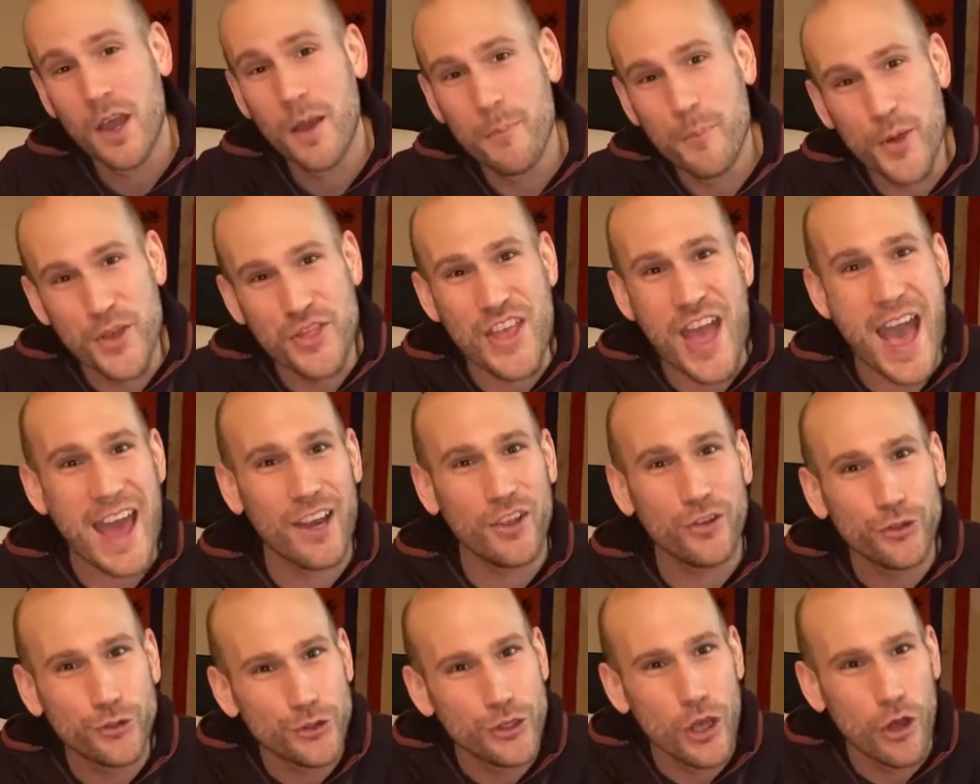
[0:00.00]
But that
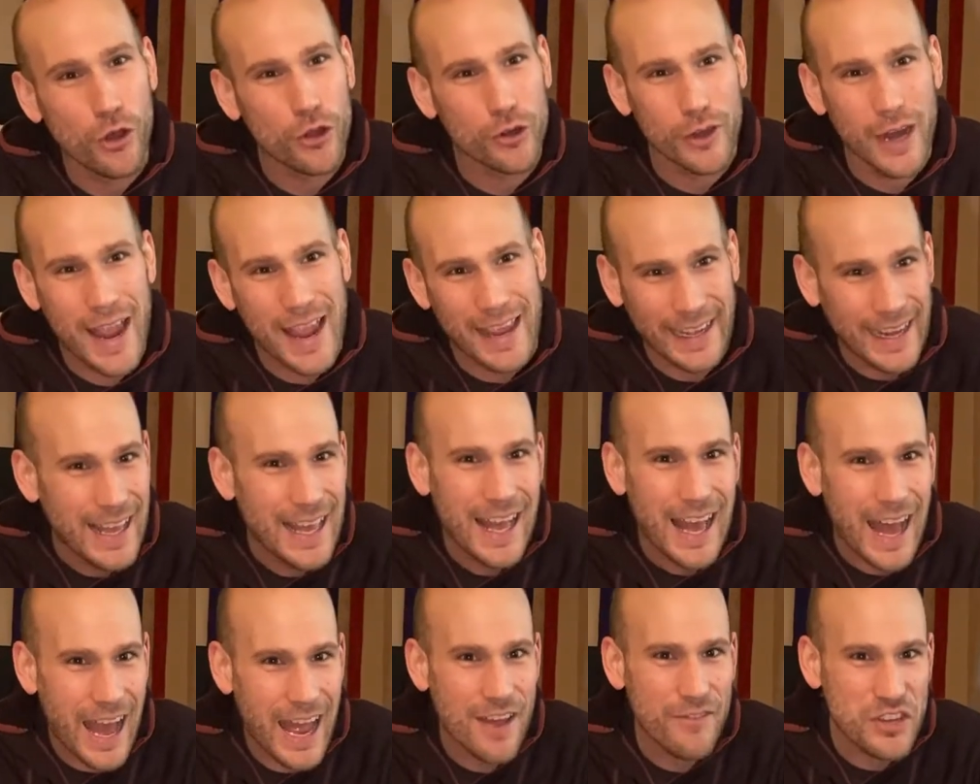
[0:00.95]
is still great.
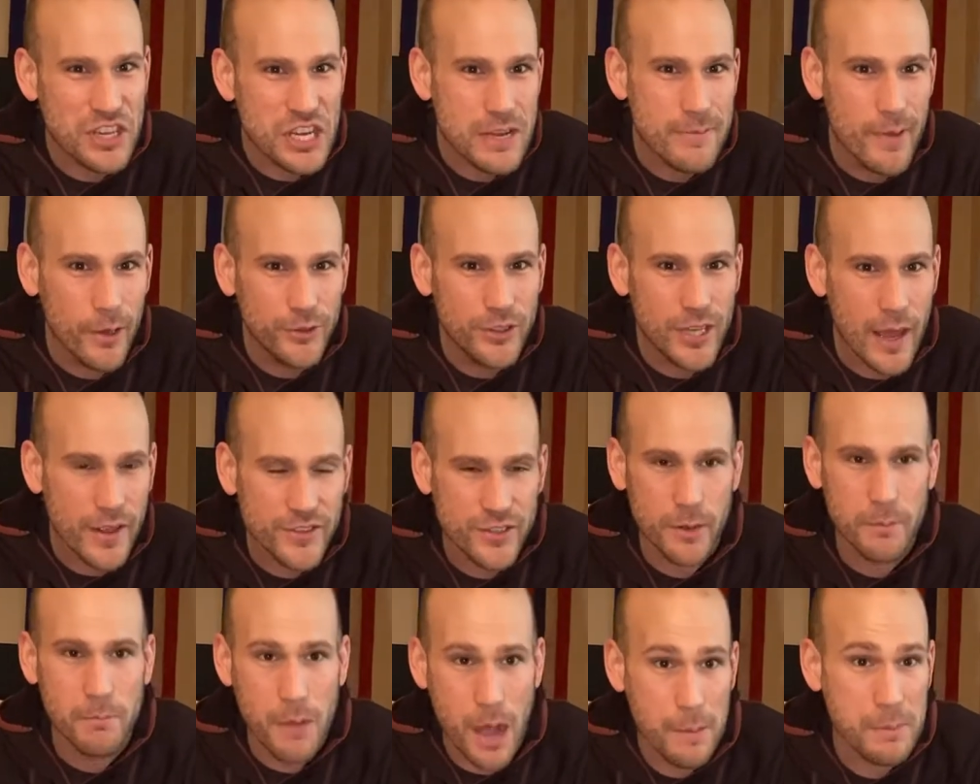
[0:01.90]
I have an Emo
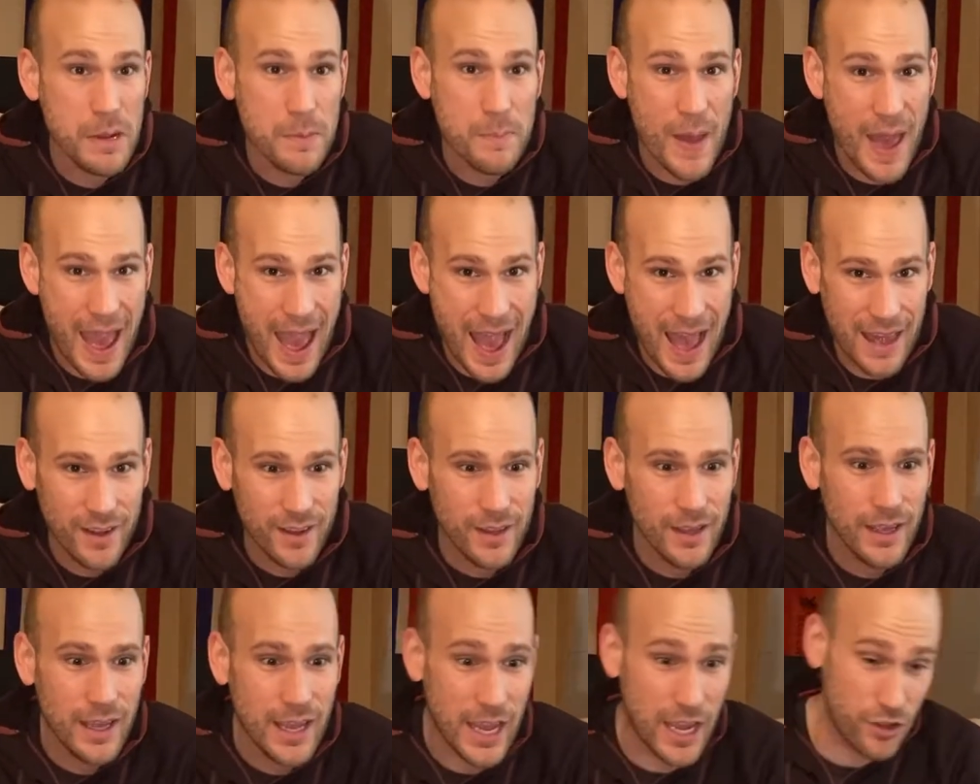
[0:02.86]
Tensor mummy pad,
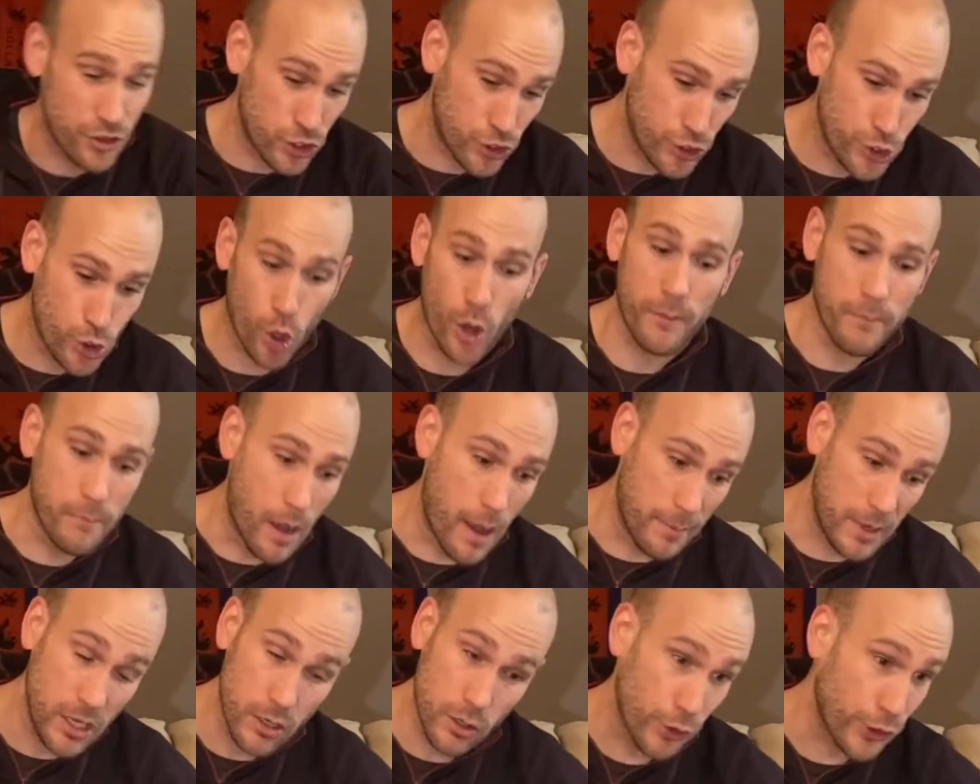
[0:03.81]
and the short
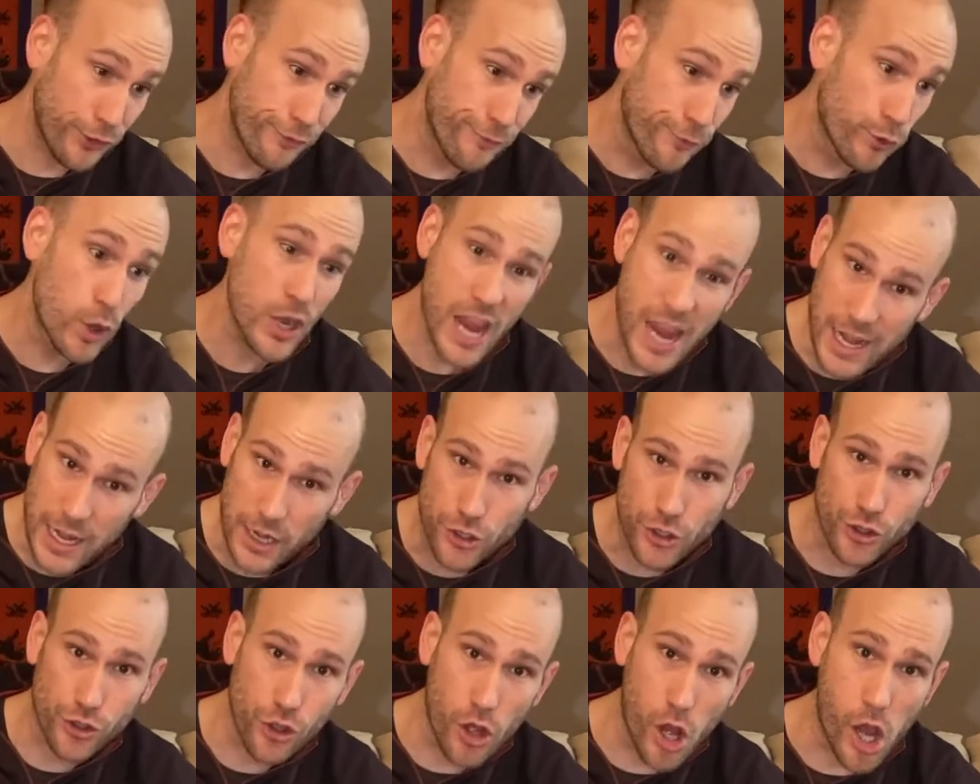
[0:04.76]
mummy, only 48
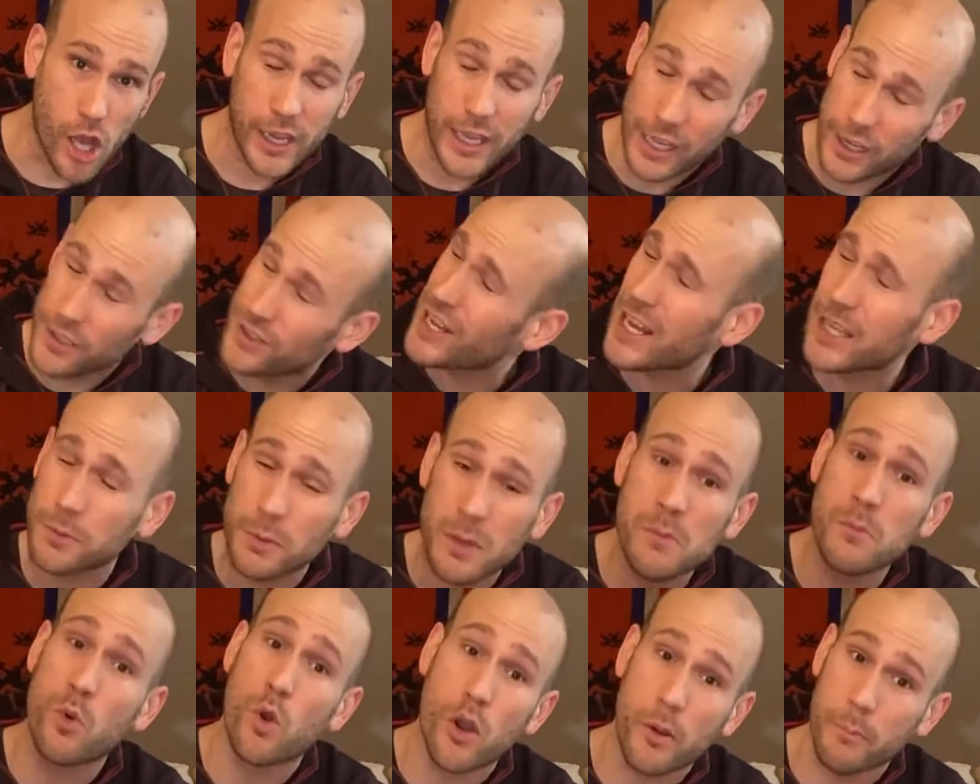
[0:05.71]
inches long, and it takes me
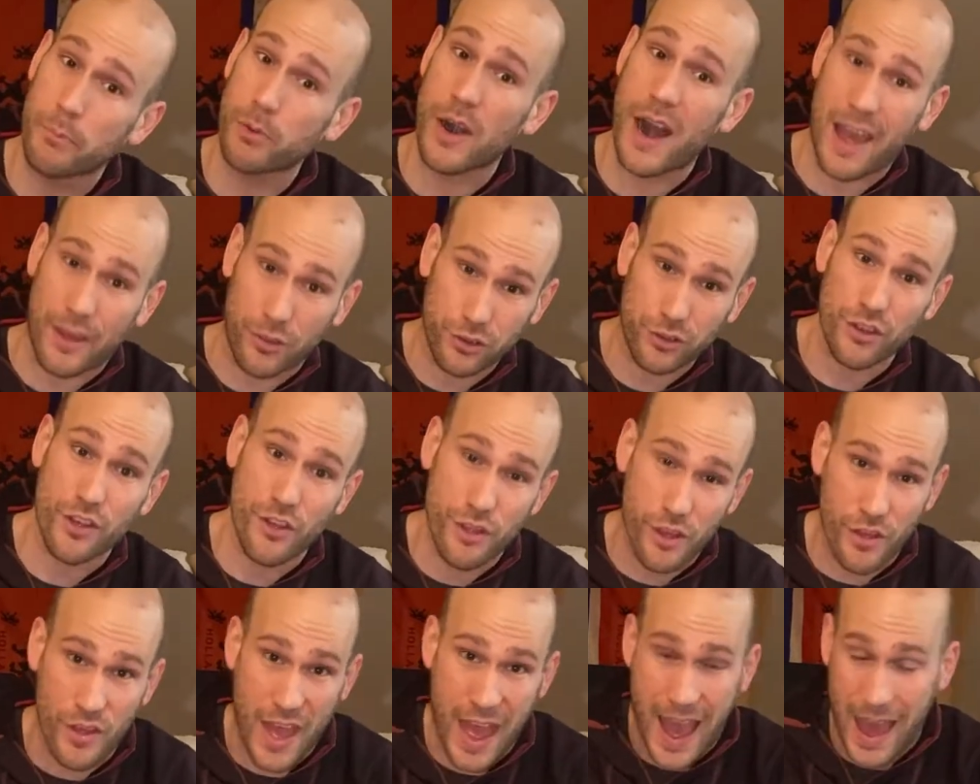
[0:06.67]
more breaths
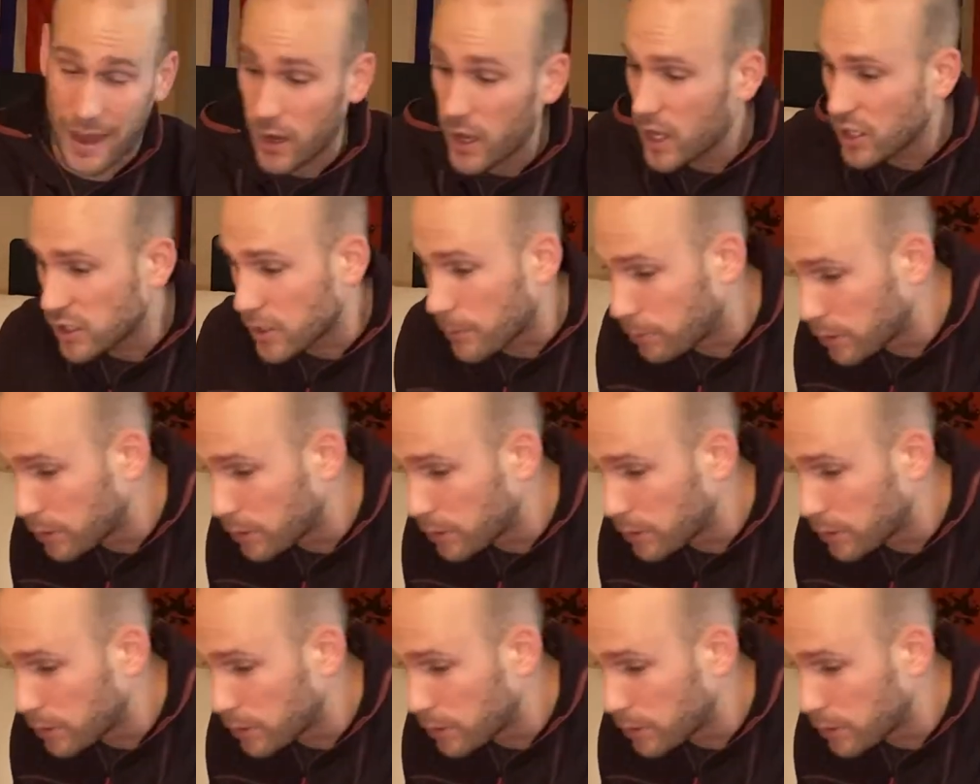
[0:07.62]
than that to